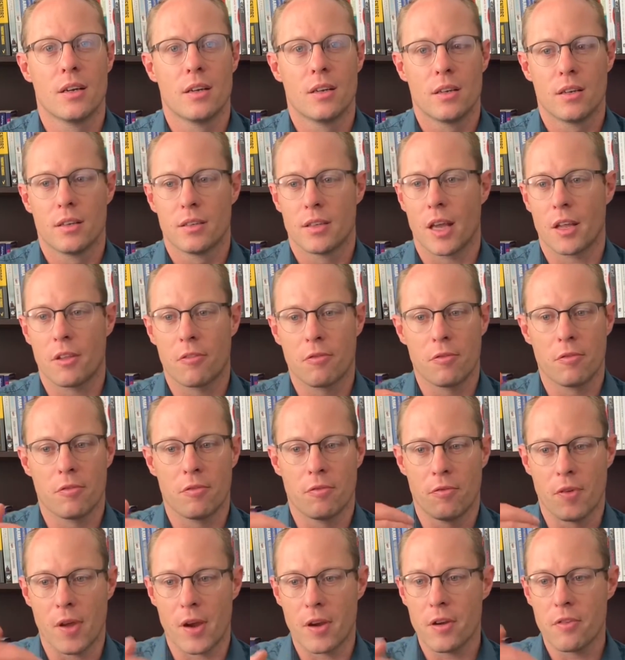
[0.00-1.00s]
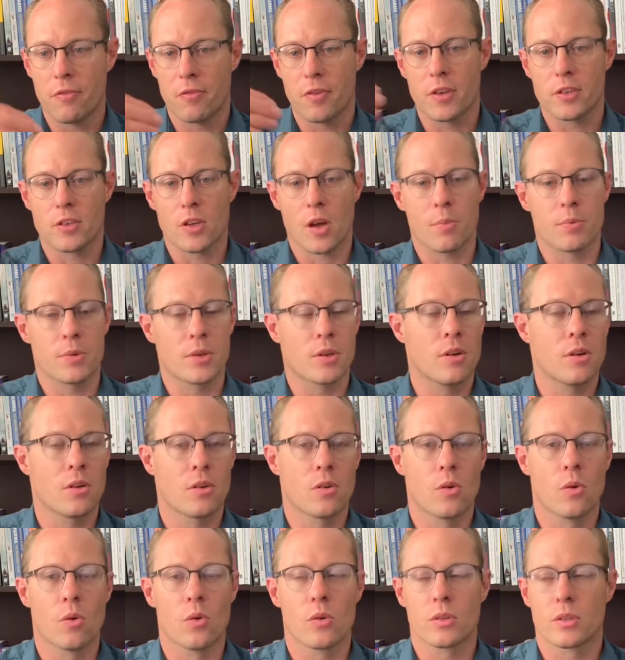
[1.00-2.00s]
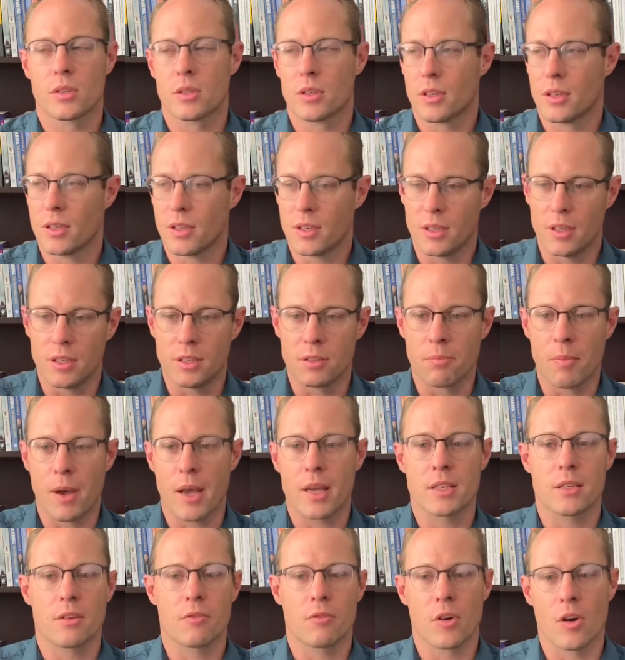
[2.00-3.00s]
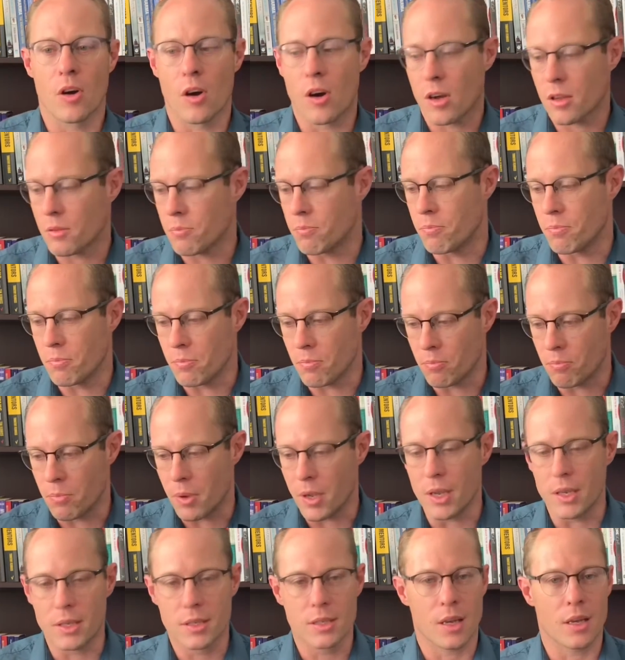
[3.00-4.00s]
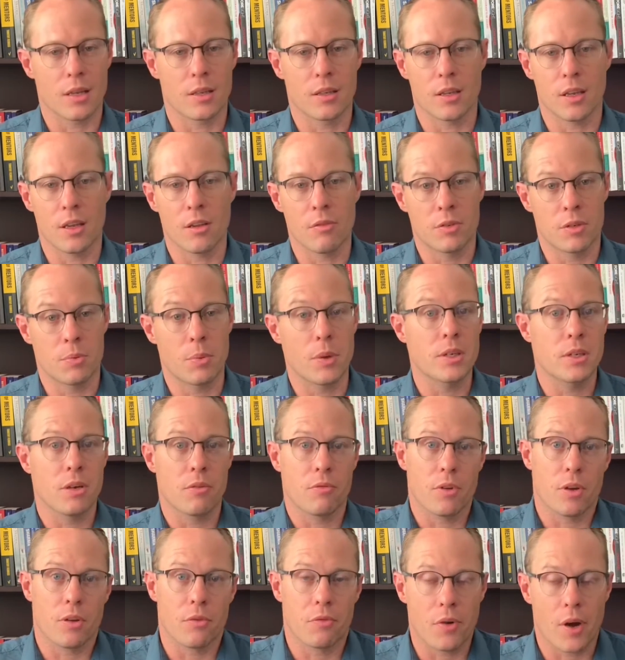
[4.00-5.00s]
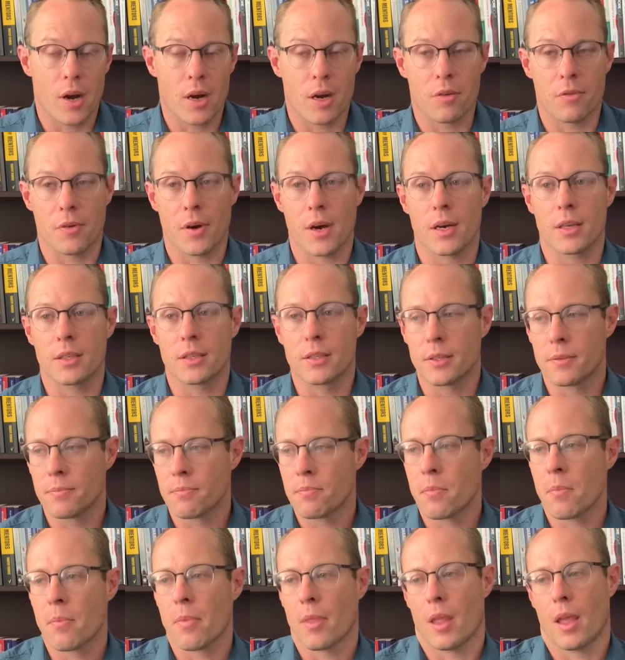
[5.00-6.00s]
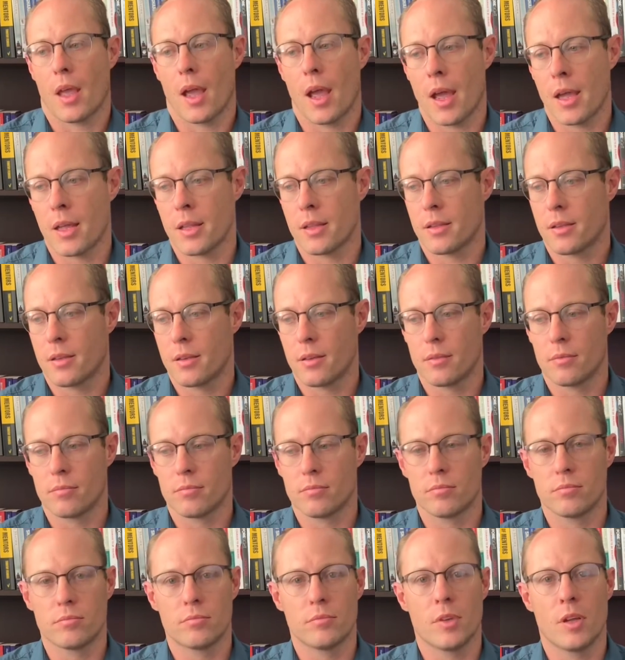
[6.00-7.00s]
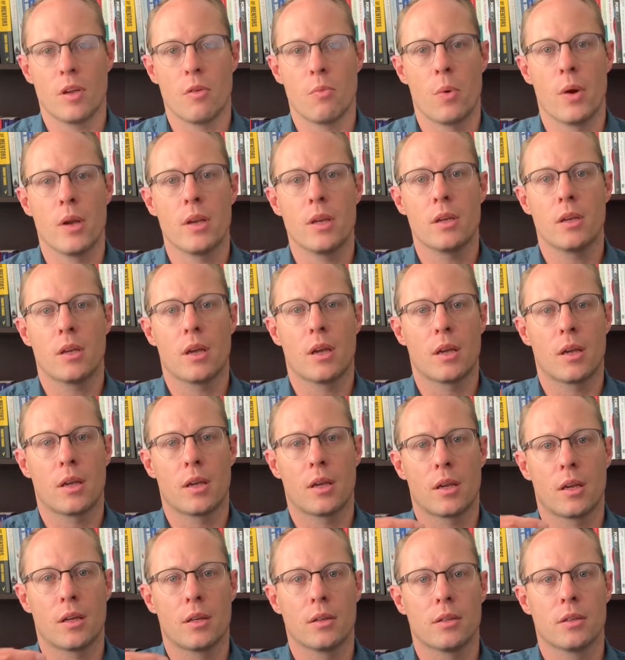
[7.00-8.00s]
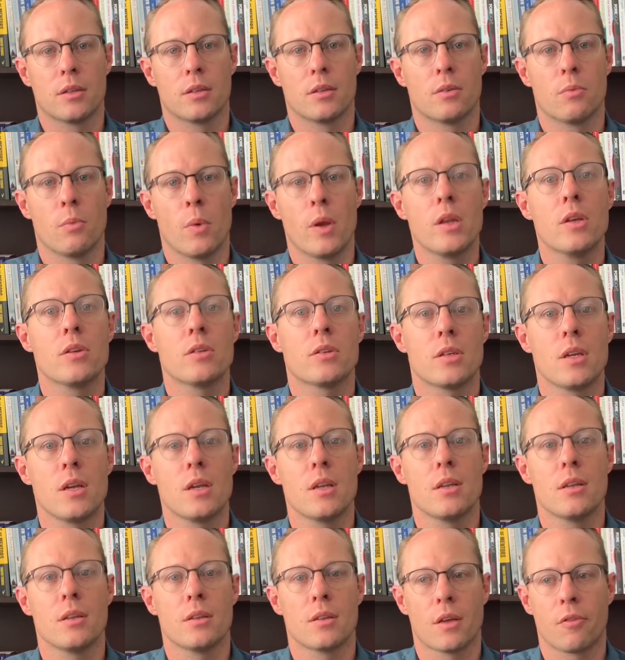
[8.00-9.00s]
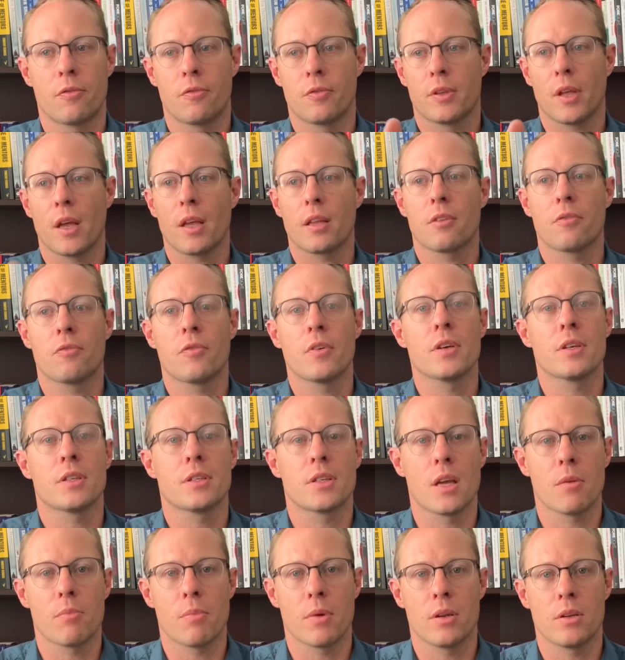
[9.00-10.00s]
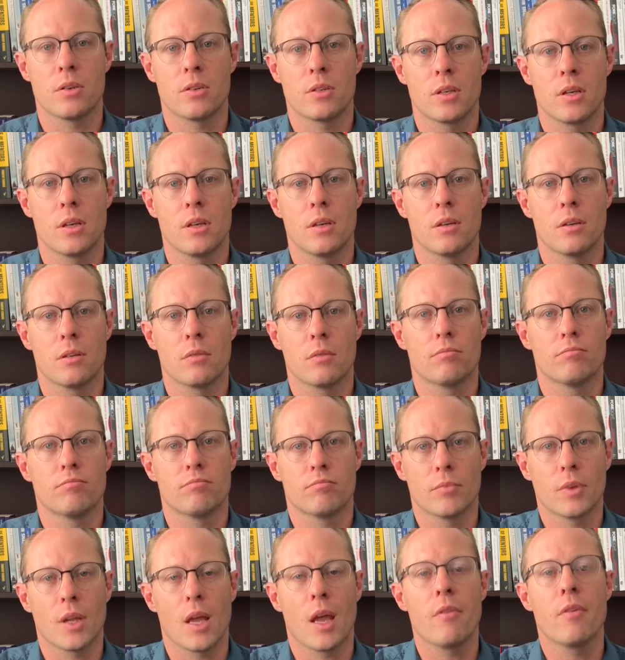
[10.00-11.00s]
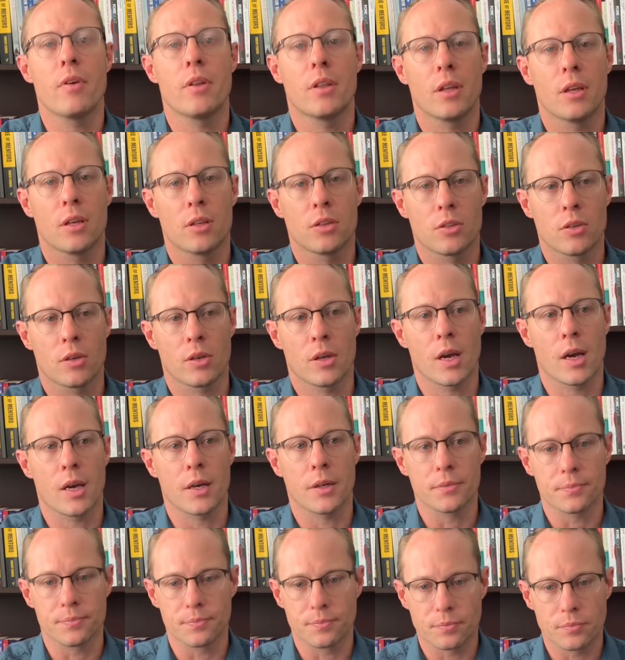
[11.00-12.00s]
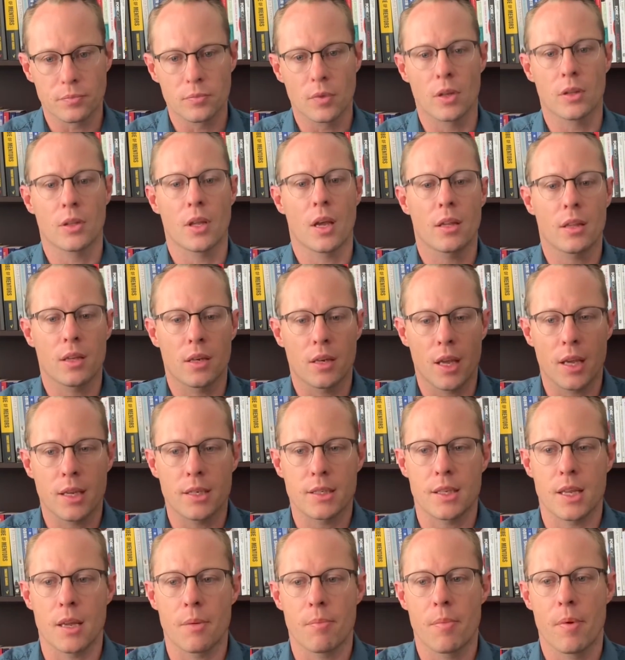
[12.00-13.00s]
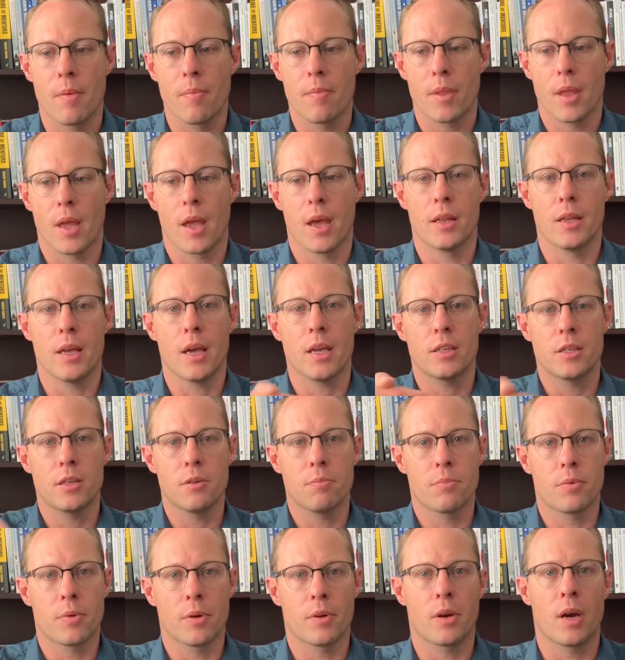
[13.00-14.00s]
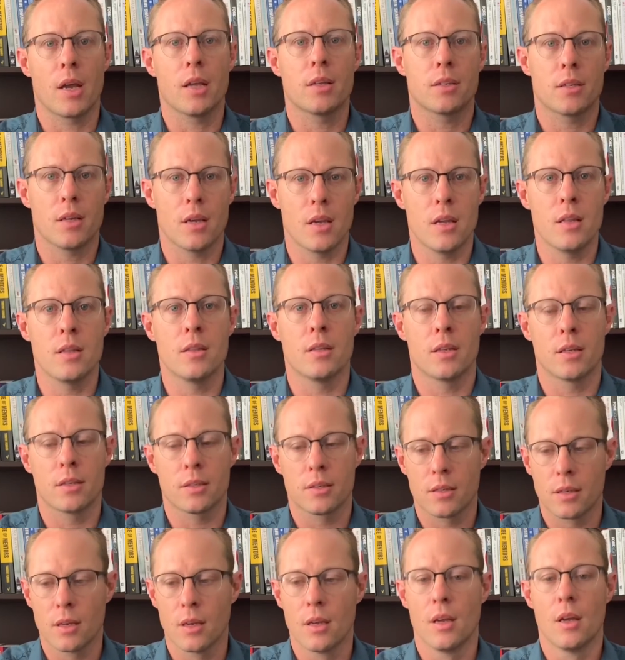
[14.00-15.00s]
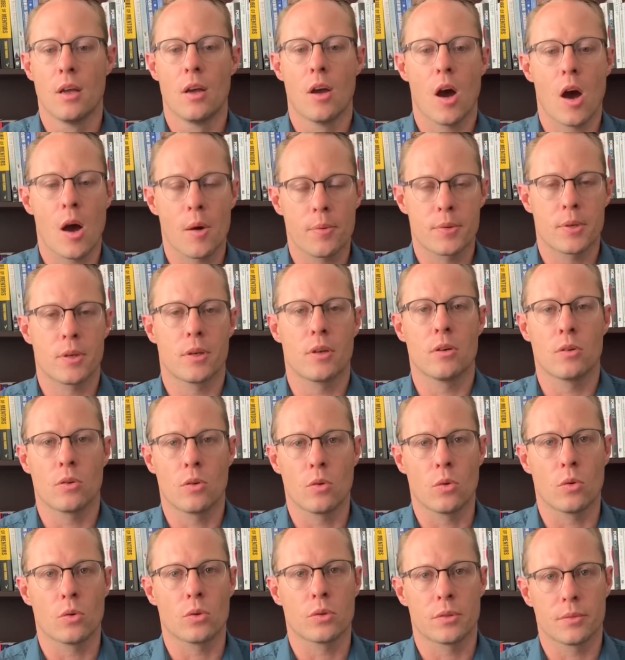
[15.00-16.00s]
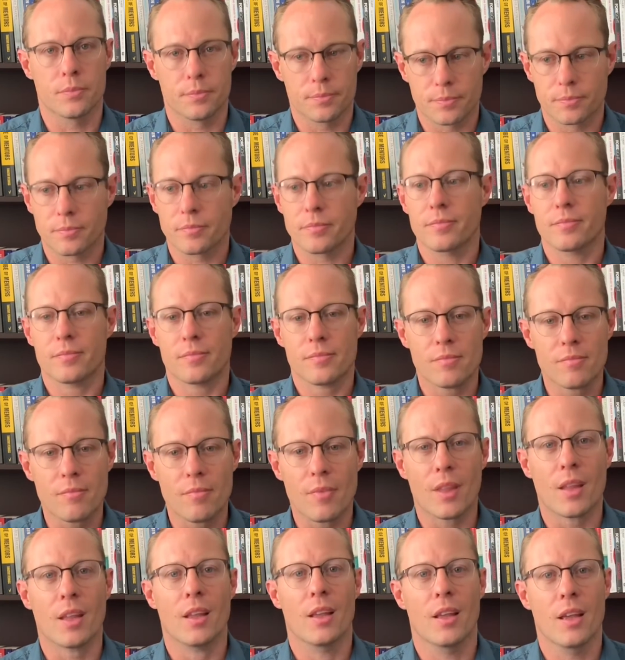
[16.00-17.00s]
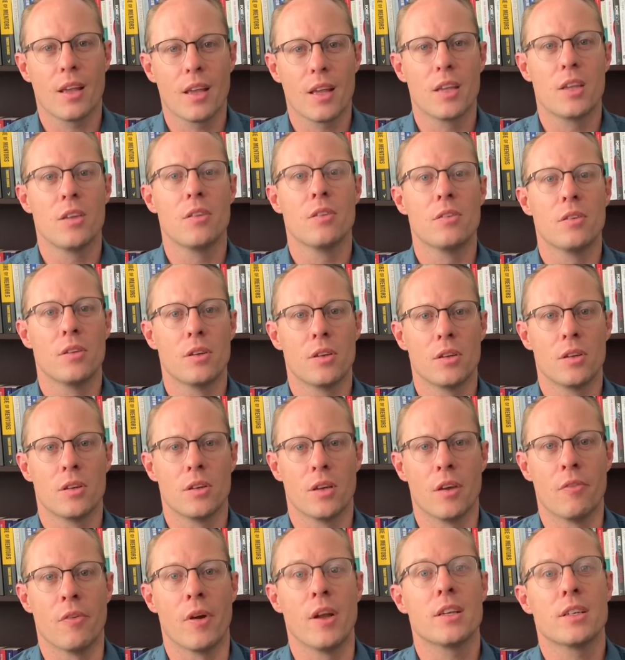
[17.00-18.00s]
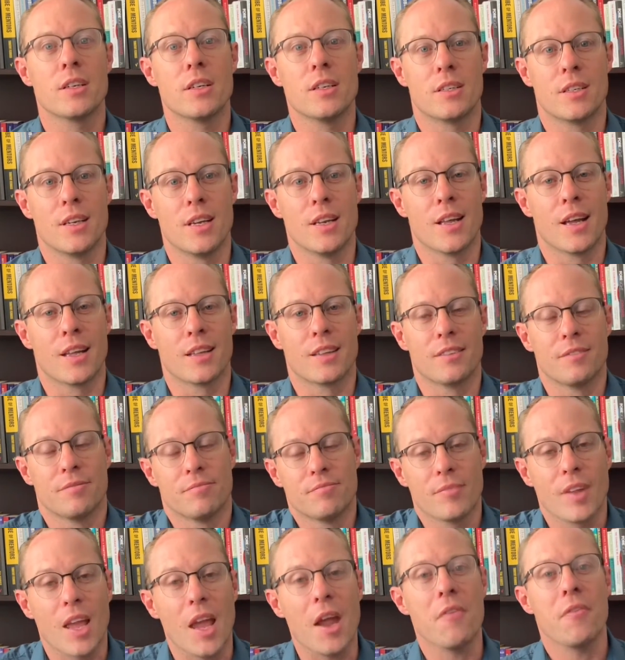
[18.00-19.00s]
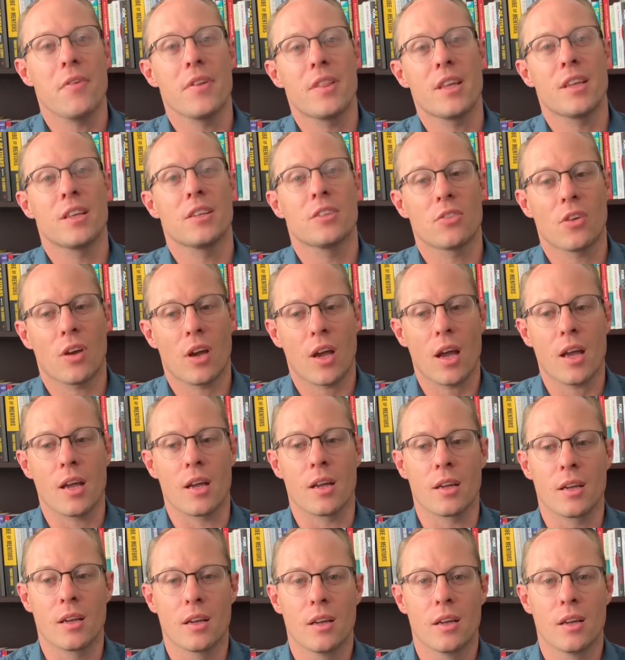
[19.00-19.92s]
That very first obstacle course is massive. Your heart beats, and especially if you're afraid of heights. And when you see, take the first step and you see everything is okay, you take the next step, and as you progress in this obstacle course, you eventually see that everything's okay.